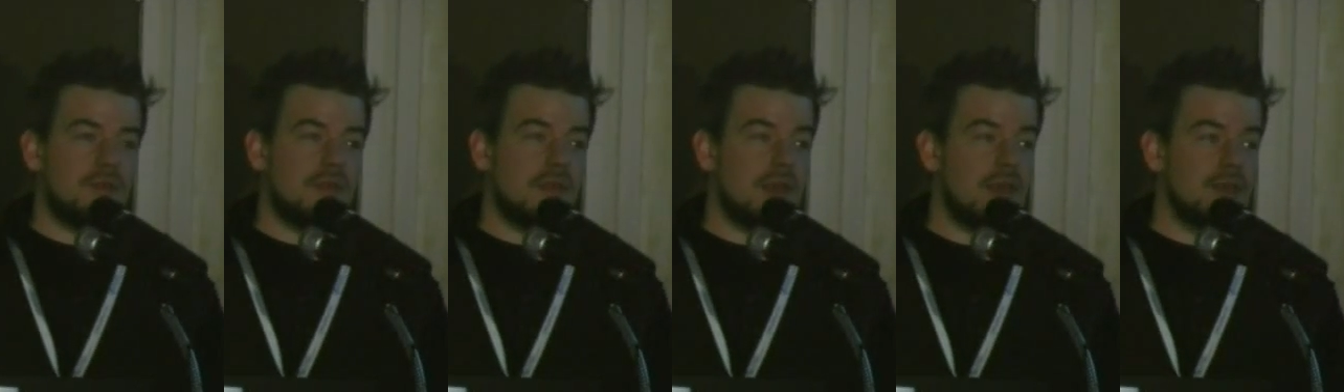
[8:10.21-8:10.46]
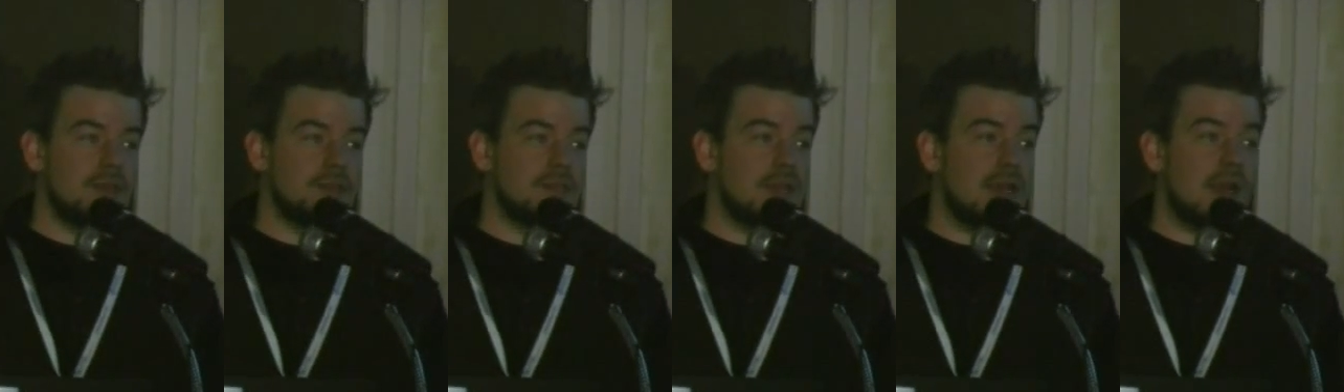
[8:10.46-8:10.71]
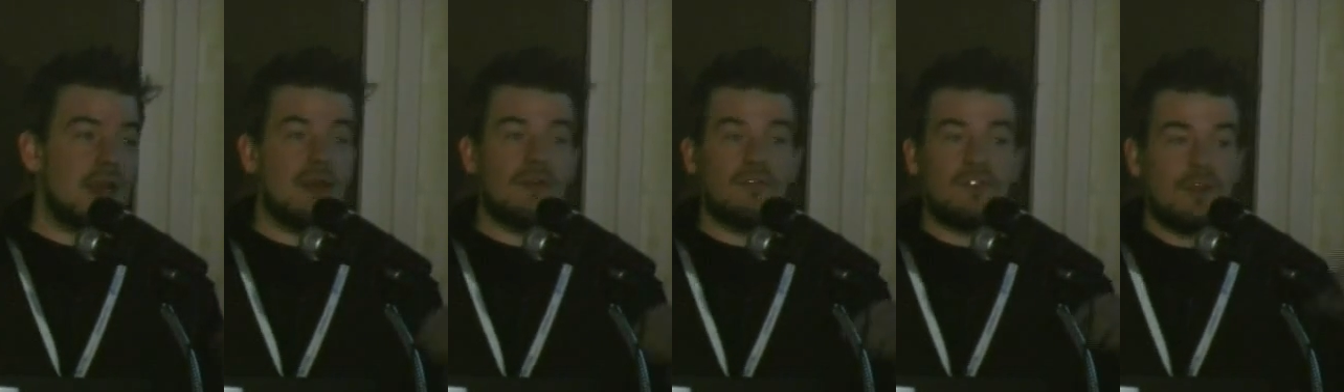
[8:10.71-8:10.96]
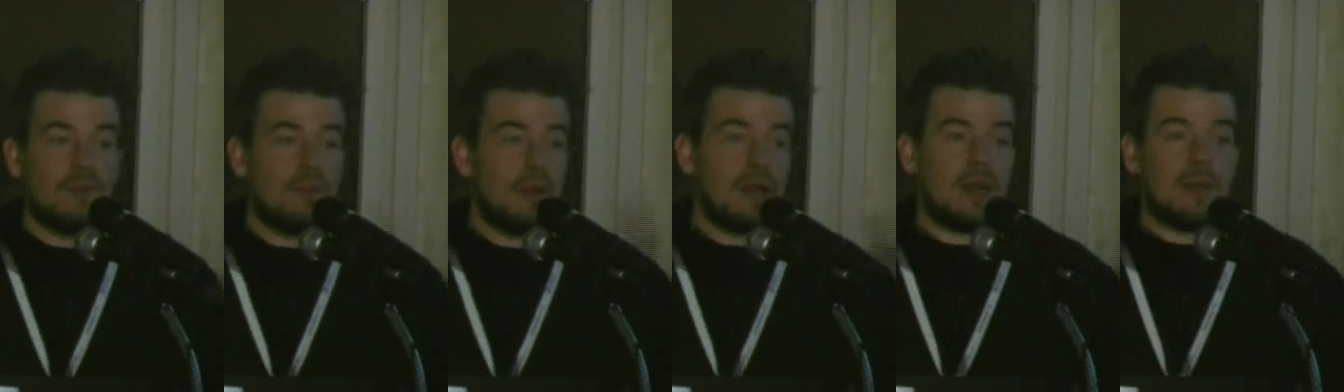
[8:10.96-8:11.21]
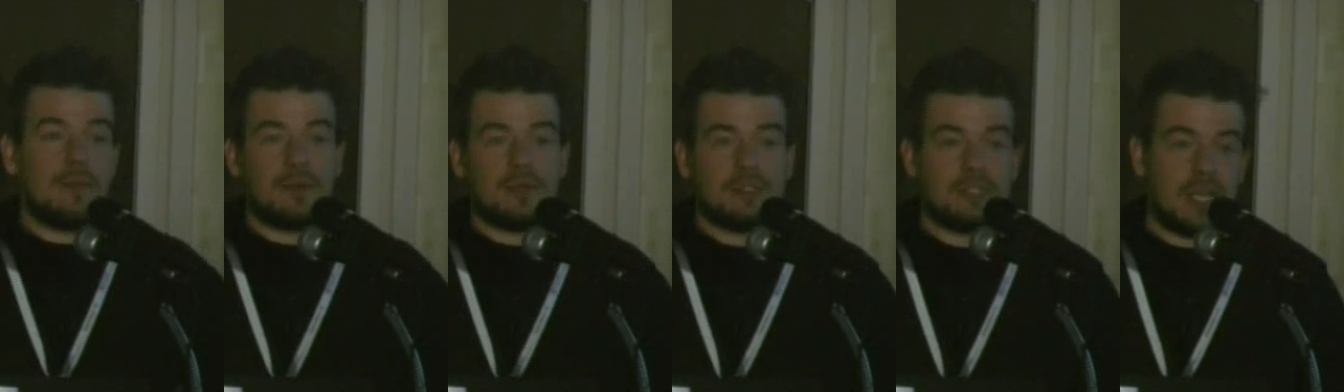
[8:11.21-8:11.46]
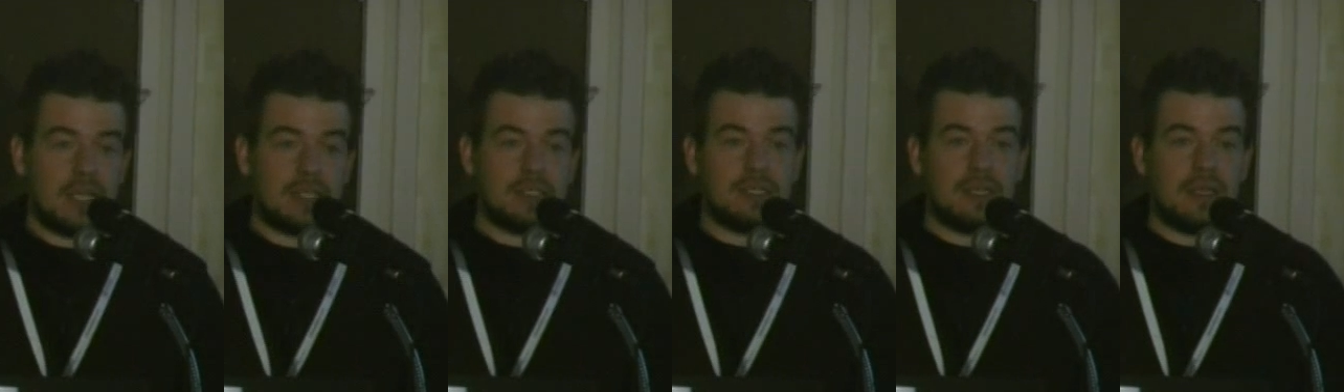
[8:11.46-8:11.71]
things that everybody
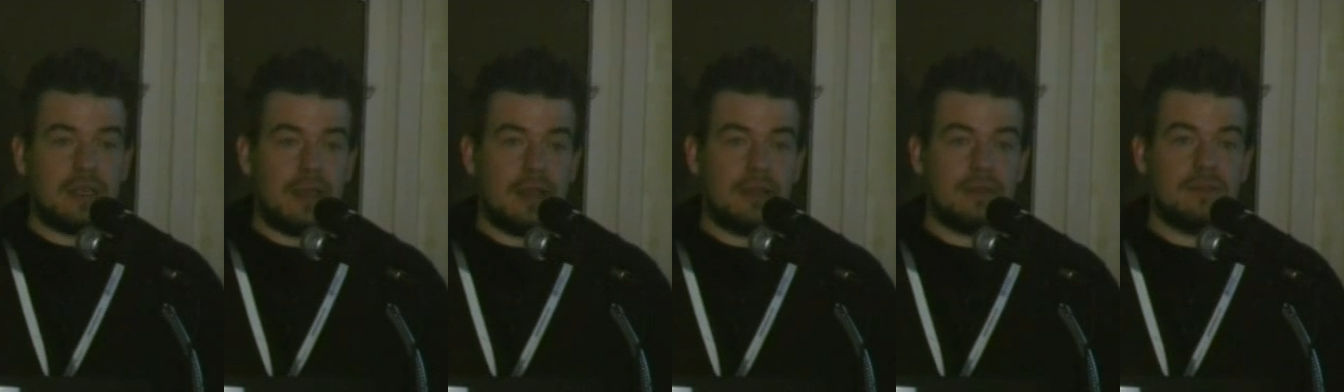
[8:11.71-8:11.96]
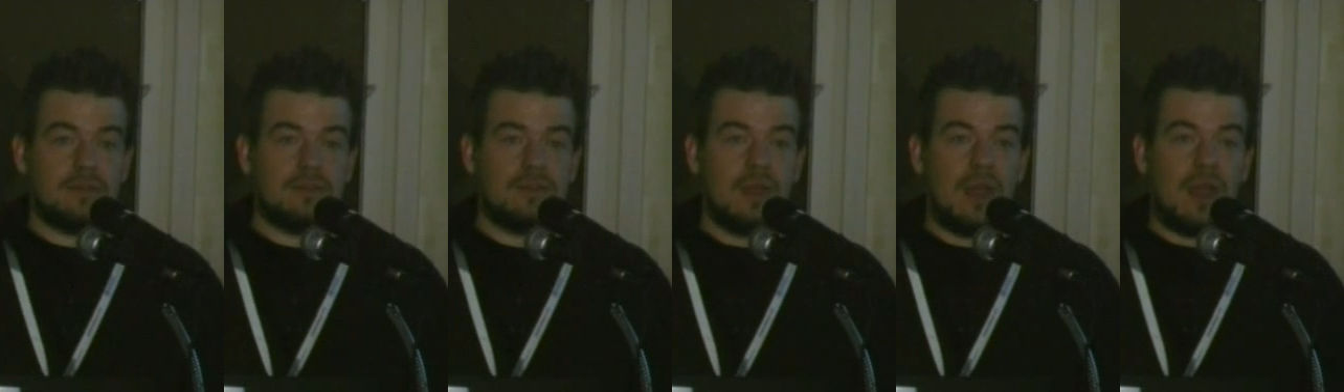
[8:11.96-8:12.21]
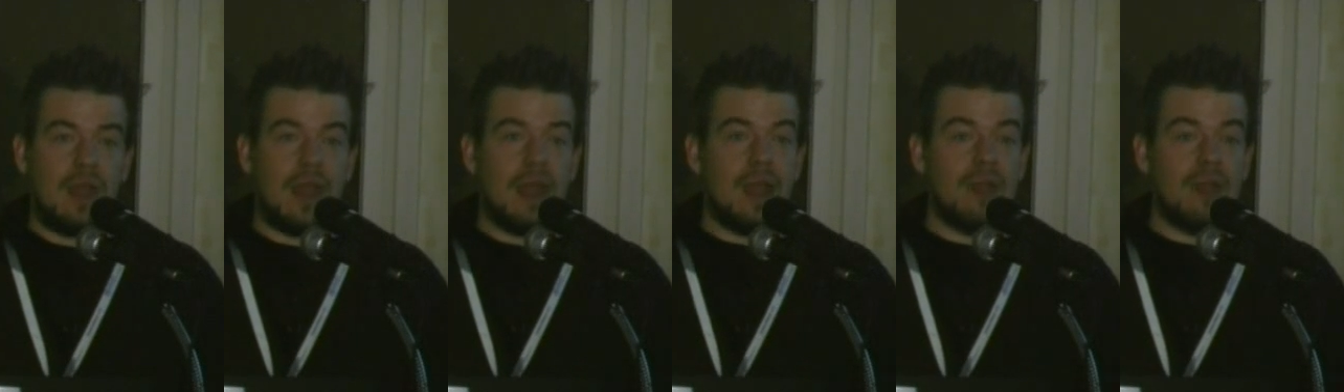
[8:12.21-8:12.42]
protects against,